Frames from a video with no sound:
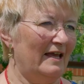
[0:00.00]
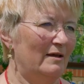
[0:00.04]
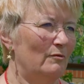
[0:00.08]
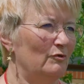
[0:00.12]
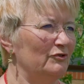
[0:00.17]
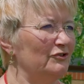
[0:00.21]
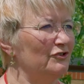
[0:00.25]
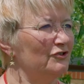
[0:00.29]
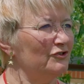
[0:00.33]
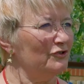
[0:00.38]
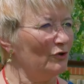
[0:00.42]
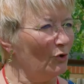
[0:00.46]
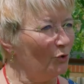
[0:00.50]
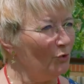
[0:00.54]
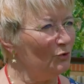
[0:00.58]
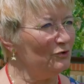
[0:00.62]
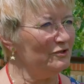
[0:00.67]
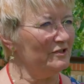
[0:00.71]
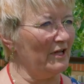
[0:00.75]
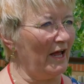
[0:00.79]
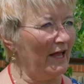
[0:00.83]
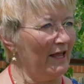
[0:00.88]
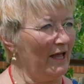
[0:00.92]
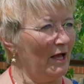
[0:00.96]
was a
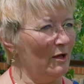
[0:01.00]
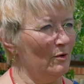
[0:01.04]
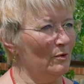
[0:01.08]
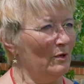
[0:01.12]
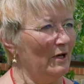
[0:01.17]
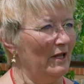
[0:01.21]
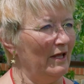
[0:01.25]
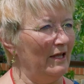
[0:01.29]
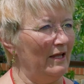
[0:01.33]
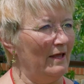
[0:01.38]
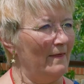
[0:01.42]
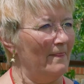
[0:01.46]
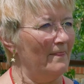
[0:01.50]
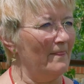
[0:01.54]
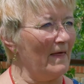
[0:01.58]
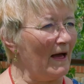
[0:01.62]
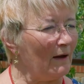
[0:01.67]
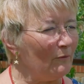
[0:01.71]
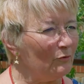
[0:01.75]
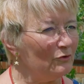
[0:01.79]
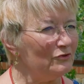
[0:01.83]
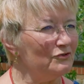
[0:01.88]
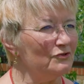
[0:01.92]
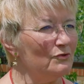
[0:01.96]
school's day only, and
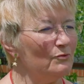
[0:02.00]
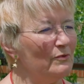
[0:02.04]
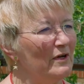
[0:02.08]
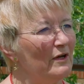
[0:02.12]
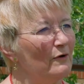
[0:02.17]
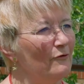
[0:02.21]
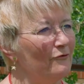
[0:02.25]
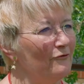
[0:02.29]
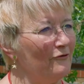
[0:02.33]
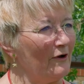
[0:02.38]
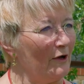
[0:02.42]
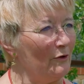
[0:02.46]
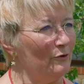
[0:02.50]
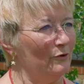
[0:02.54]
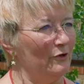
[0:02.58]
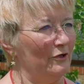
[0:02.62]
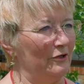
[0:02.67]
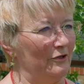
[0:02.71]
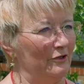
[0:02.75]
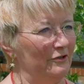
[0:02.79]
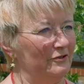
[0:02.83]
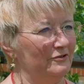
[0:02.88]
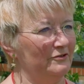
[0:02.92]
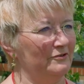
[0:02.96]
that was the real
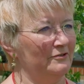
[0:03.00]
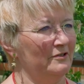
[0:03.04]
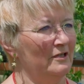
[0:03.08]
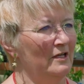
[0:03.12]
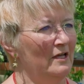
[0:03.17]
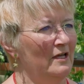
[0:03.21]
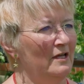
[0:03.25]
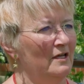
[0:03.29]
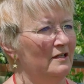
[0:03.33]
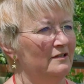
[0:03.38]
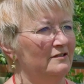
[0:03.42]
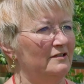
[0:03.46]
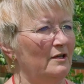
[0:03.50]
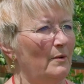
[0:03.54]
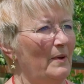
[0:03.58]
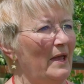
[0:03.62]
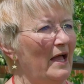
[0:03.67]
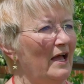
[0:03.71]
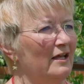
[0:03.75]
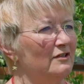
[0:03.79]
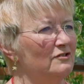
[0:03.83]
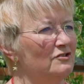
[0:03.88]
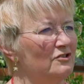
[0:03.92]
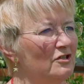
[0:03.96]
focus. So we
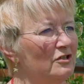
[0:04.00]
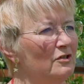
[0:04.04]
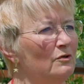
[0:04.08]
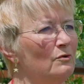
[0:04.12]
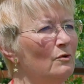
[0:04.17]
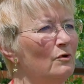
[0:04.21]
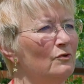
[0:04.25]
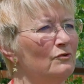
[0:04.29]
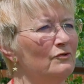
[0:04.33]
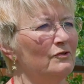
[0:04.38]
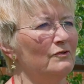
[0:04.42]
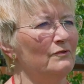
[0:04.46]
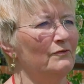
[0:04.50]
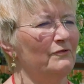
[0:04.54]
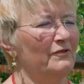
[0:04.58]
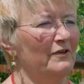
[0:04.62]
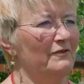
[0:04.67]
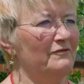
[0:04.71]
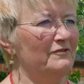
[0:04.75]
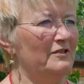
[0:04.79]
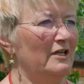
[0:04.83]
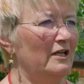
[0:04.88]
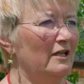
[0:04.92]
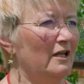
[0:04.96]
had
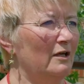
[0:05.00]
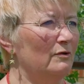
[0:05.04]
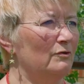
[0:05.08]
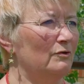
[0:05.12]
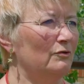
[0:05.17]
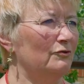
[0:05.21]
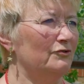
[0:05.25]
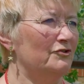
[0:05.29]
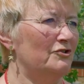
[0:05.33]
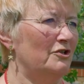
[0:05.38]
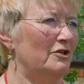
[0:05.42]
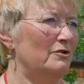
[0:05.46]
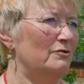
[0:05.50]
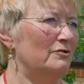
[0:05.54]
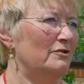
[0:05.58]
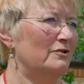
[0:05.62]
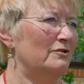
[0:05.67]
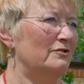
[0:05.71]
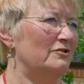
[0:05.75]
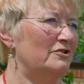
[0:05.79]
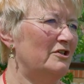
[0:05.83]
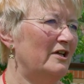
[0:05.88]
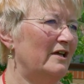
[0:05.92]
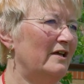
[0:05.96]
250 local
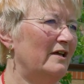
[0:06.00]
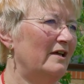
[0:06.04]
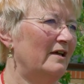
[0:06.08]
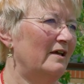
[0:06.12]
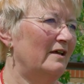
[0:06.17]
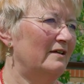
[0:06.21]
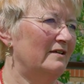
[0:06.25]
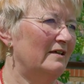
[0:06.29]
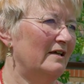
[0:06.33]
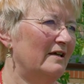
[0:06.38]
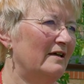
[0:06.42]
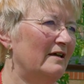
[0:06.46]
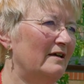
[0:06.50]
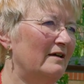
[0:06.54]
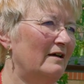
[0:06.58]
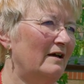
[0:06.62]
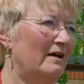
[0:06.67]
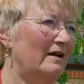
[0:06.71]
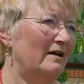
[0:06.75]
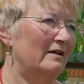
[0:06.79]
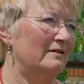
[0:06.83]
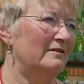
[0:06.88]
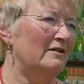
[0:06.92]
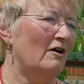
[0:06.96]
students, year
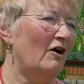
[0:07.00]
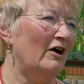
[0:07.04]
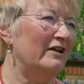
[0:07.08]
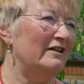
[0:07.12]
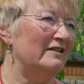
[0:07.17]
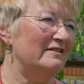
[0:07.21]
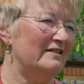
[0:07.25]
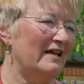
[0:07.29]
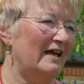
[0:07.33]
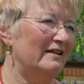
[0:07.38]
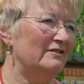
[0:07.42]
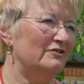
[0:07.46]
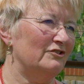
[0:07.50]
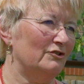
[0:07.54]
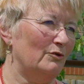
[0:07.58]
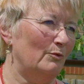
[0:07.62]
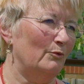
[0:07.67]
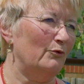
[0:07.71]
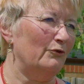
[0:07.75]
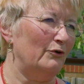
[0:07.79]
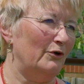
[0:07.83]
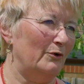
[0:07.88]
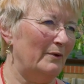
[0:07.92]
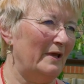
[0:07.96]
9 and 10s
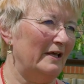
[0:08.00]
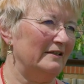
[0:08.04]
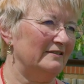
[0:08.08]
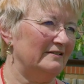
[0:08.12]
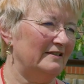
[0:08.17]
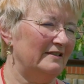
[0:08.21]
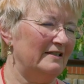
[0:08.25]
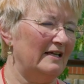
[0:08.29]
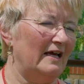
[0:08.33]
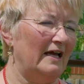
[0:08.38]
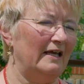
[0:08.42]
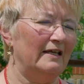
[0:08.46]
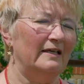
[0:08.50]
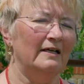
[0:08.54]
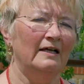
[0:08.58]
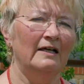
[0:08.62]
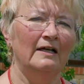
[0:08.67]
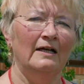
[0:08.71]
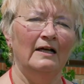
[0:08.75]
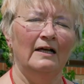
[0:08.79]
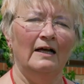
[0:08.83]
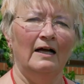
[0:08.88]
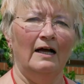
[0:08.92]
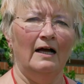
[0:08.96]
come through yesterday.
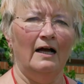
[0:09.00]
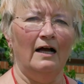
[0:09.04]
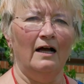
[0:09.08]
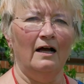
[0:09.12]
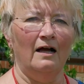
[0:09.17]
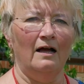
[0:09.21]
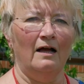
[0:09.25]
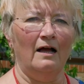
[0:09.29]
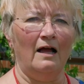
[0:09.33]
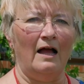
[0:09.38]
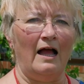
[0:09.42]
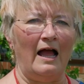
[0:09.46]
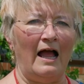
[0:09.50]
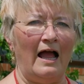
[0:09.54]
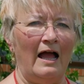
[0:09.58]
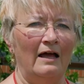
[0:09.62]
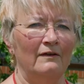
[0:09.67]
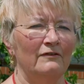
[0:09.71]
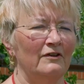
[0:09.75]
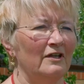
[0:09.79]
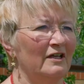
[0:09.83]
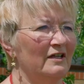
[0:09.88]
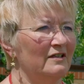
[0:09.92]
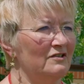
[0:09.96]

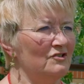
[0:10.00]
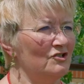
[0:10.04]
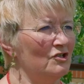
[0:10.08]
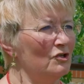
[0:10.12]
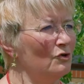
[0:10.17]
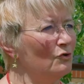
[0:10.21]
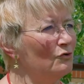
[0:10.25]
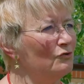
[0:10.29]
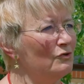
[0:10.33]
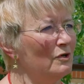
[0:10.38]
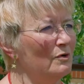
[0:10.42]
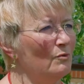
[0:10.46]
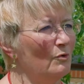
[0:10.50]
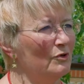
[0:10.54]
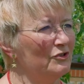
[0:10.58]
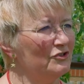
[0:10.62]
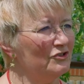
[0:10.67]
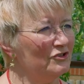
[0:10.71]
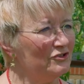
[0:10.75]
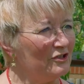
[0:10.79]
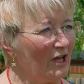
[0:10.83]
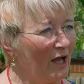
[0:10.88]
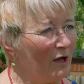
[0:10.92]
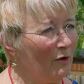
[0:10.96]
And the children were
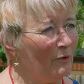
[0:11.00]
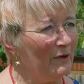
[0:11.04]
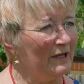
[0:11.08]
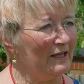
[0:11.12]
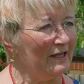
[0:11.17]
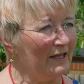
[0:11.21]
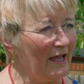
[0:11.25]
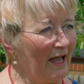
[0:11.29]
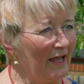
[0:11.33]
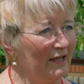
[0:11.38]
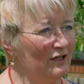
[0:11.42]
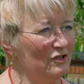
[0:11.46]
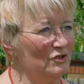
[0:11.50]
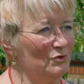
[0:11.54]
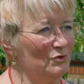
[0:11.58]
so engaged